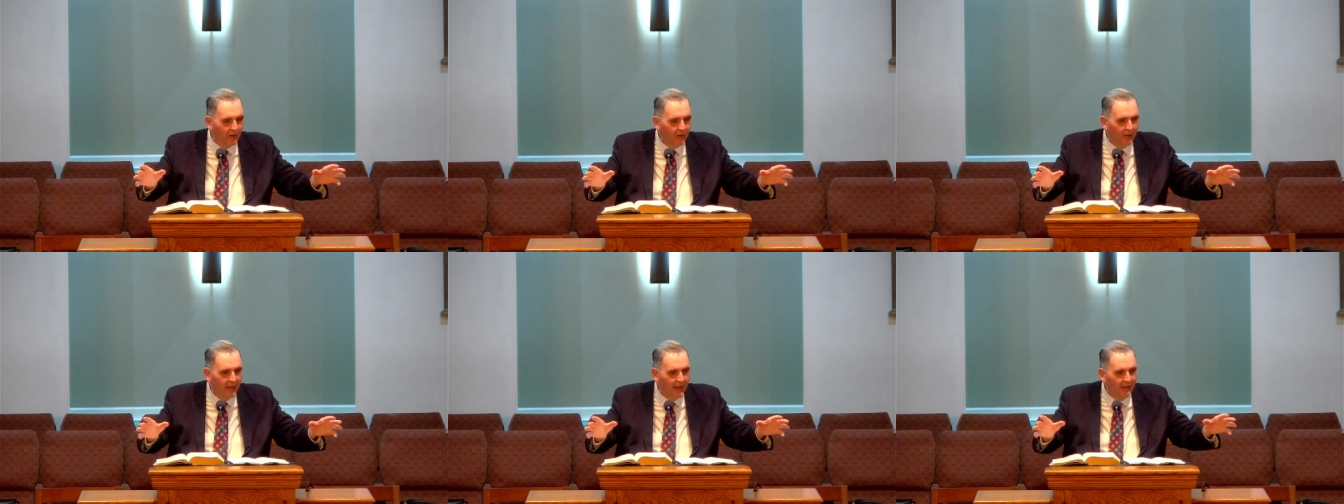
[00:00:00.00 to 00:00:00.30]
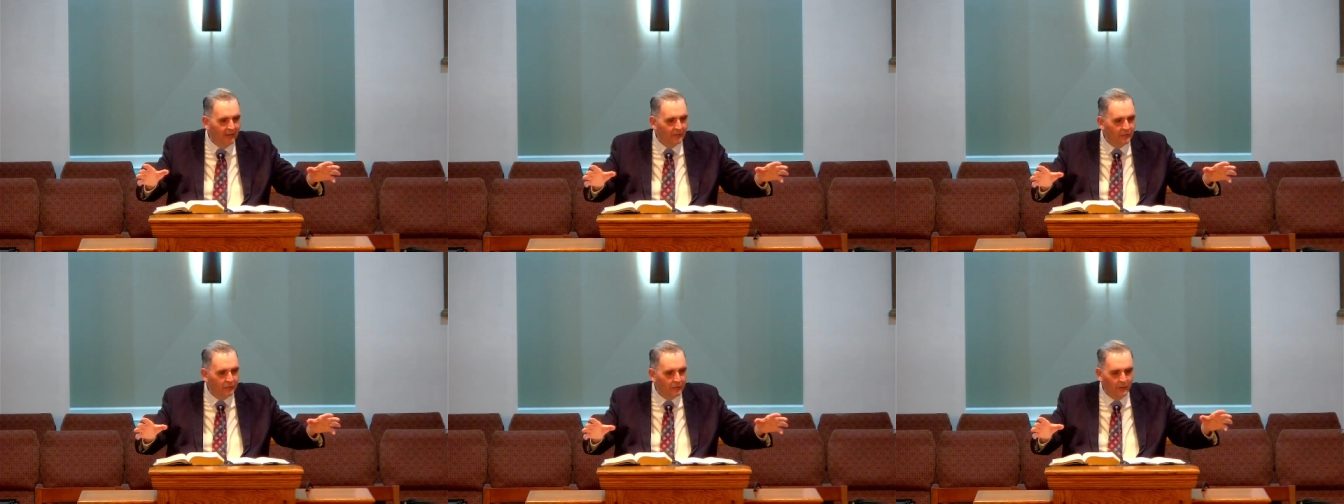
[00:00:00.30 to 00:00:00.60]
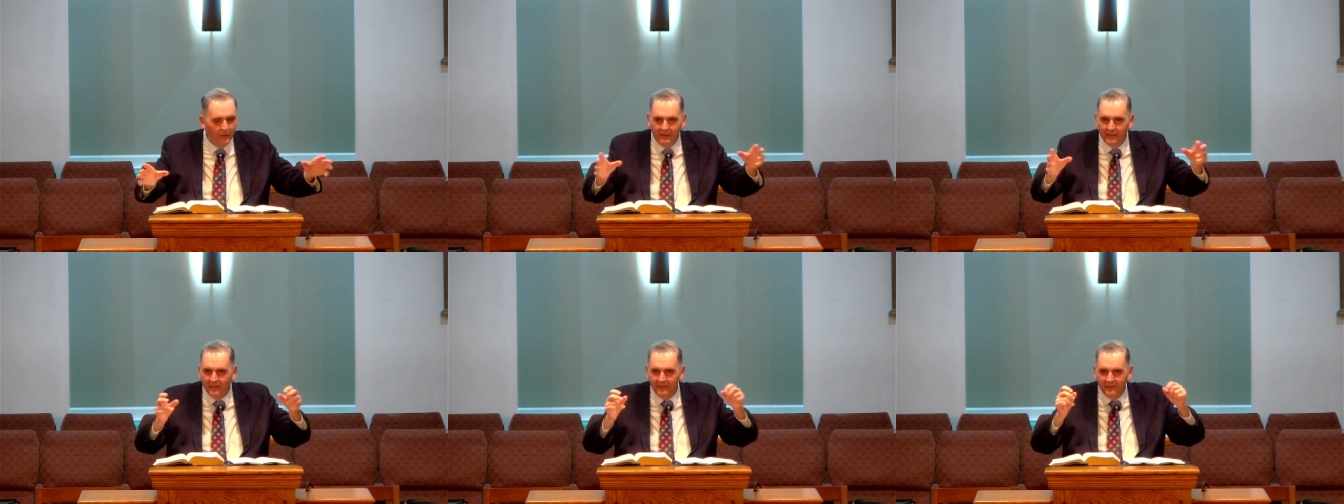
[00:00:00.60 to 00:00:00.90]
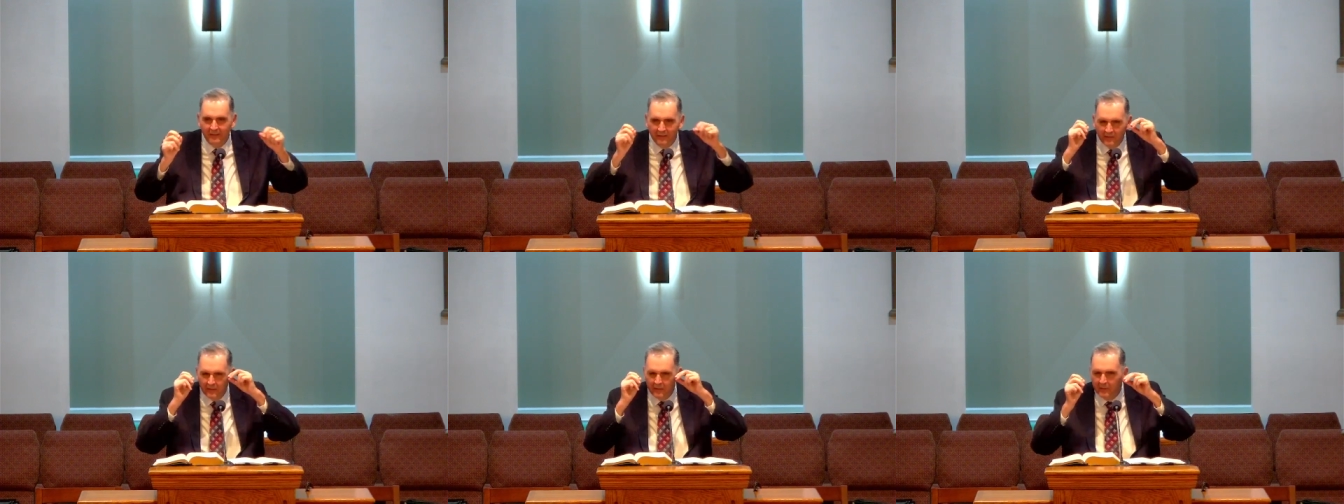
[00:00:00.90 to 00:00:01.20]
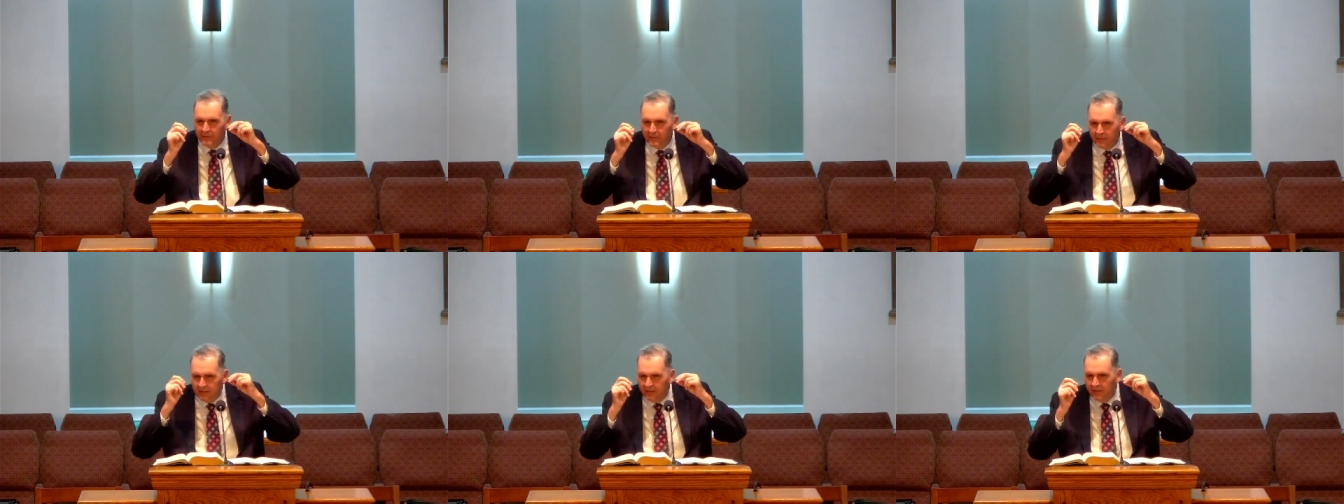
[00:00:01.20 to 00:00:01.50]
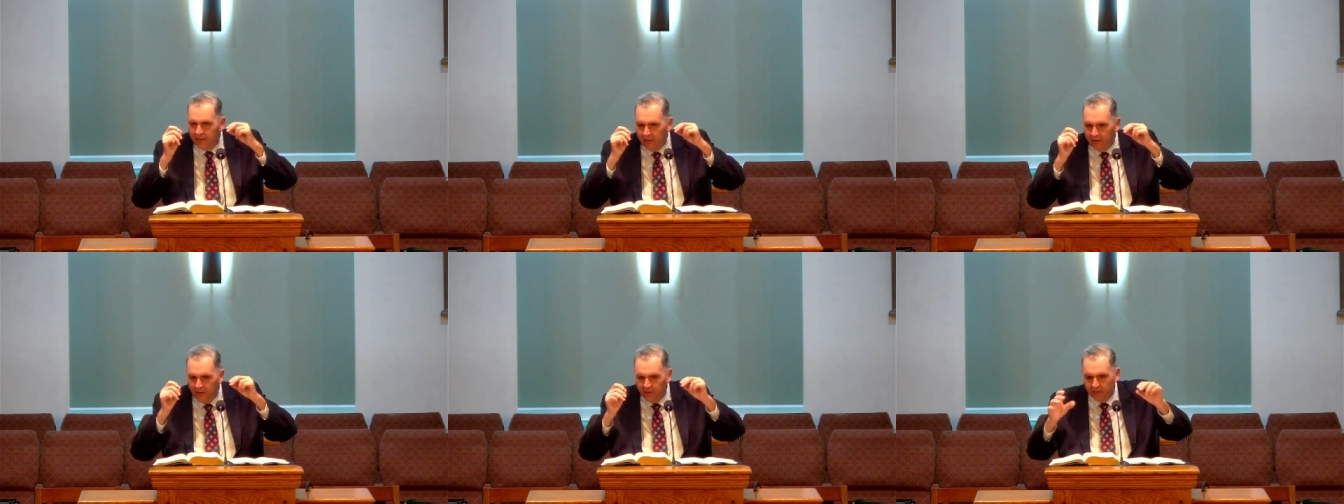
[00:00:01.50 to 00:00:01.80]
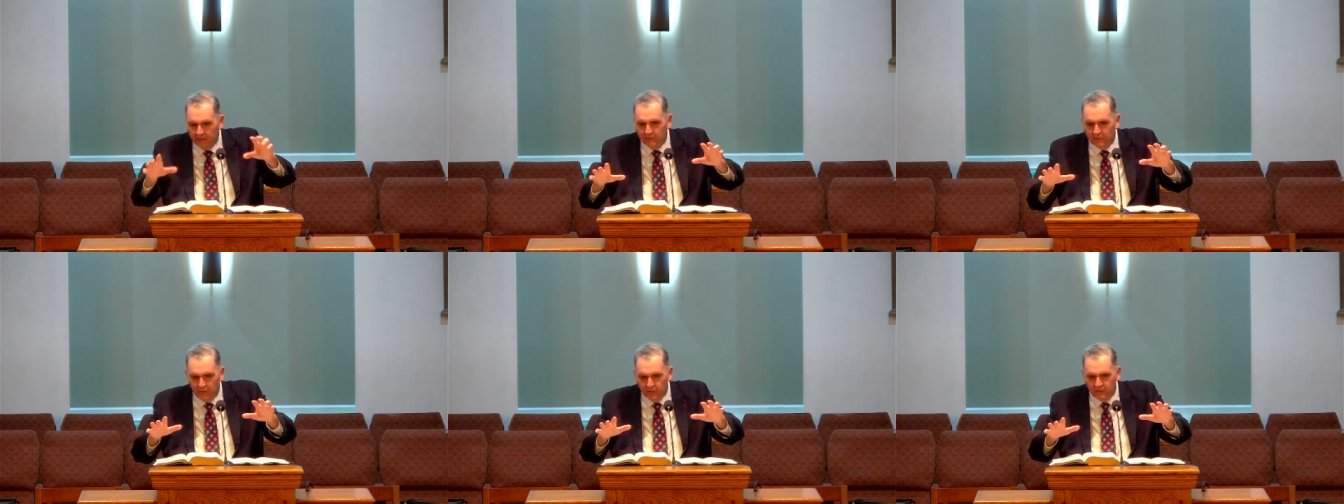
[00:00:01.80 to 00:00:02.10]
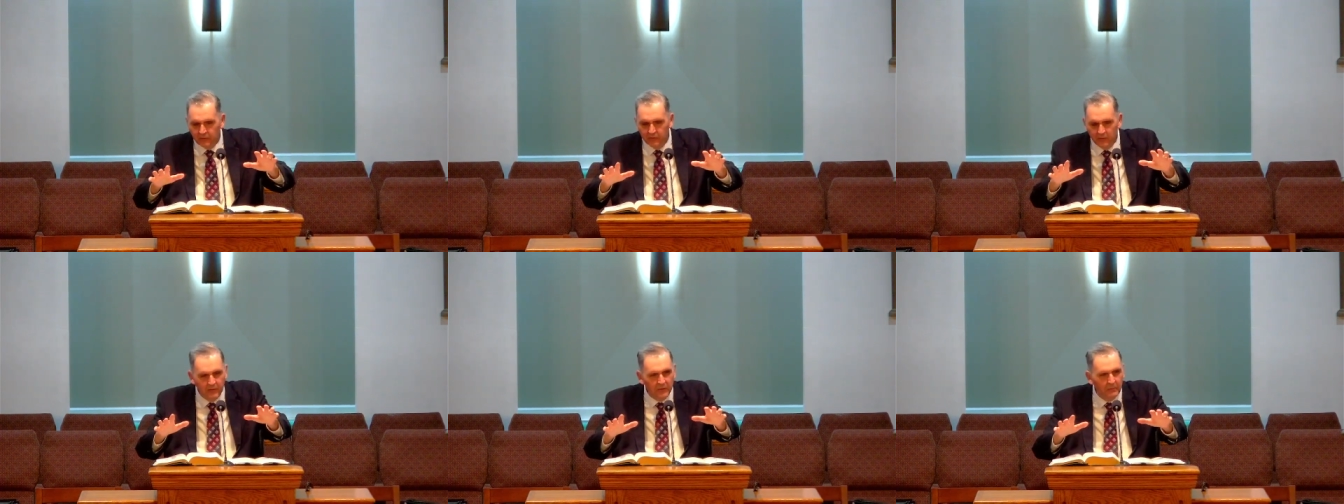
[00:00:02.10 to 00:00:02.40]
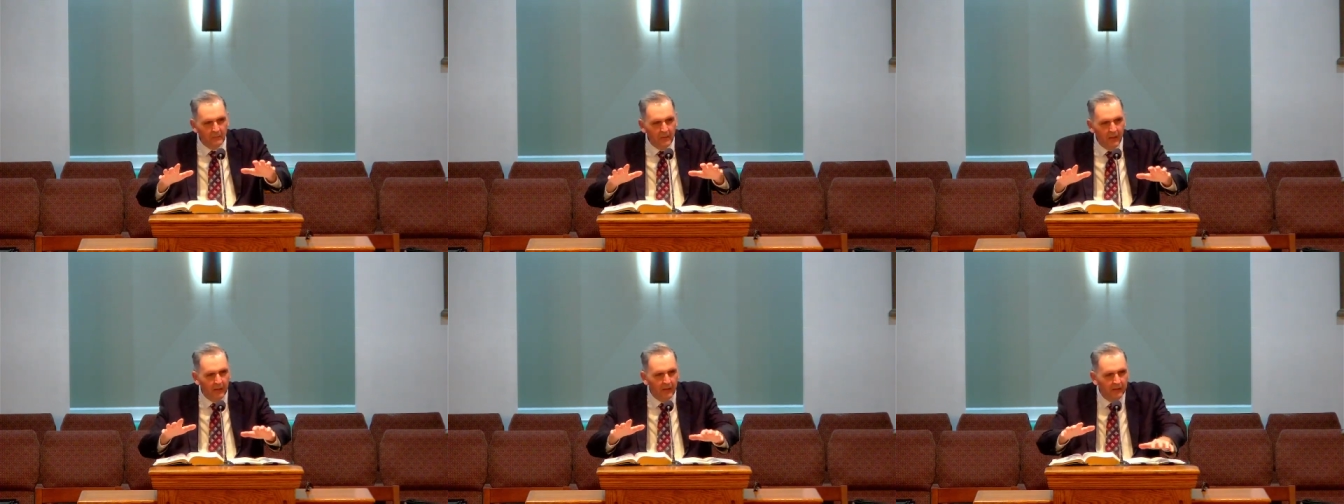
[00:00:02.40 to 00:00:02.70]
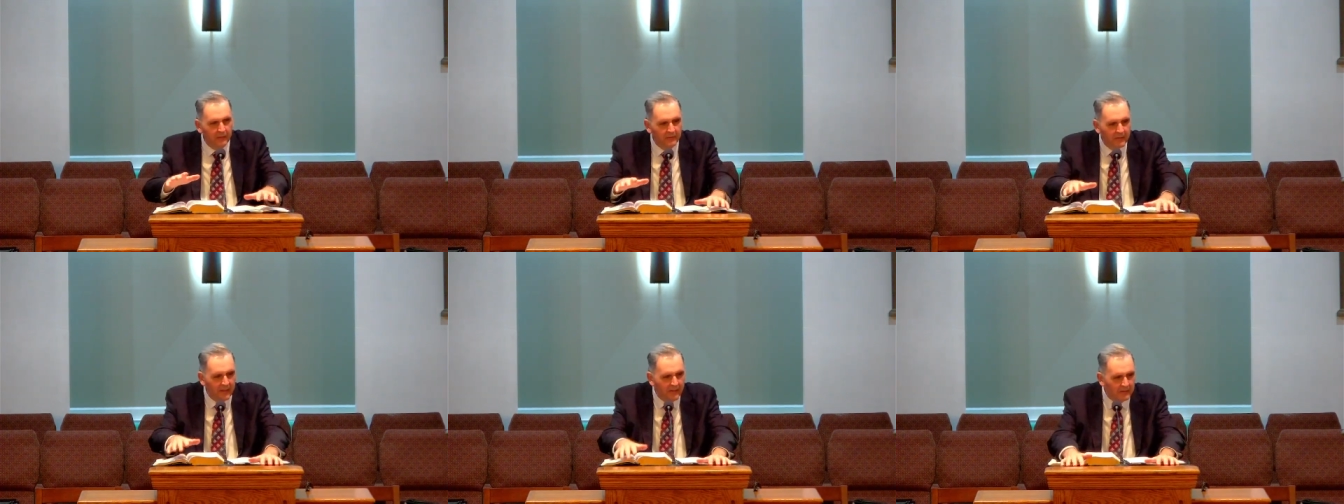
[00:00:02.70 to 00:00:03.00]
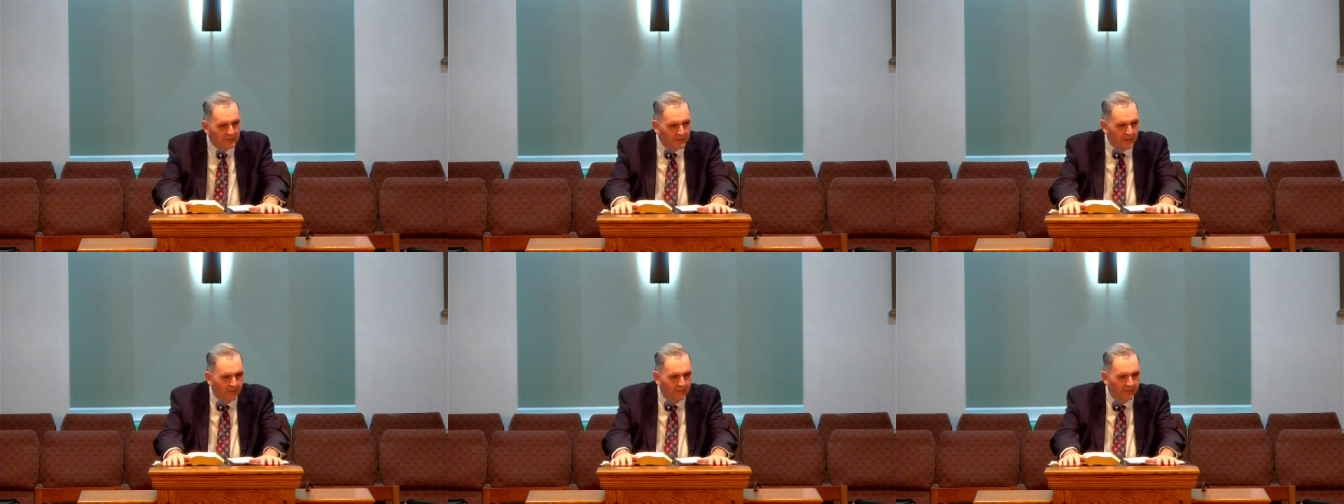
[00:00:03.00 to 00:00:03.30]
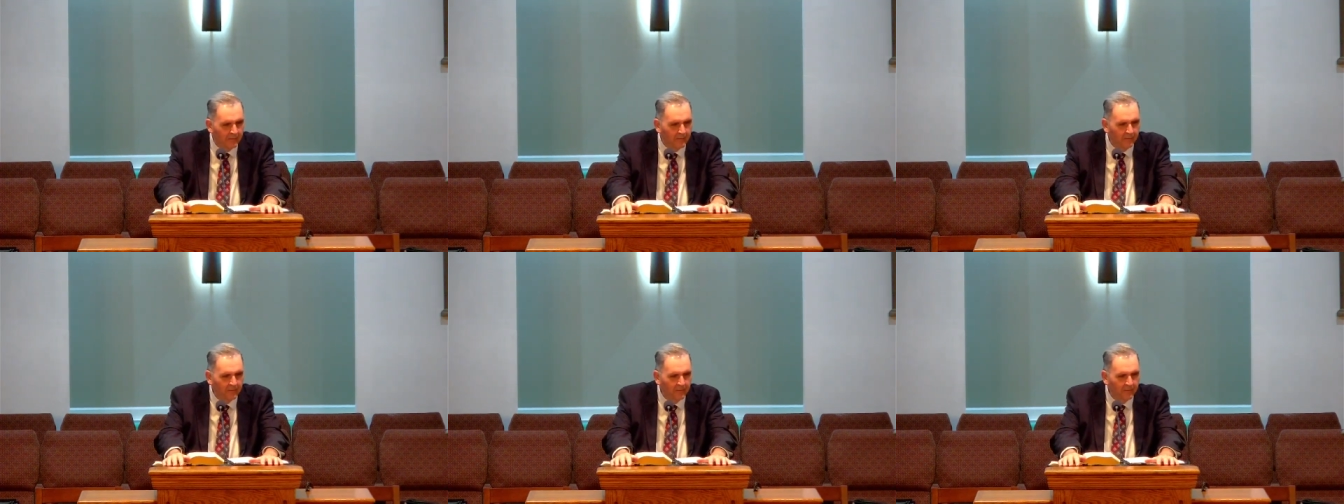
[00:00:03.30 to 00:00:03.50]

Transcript: hands. We're addicted to seeing, hearing, touching, smelling, tasting.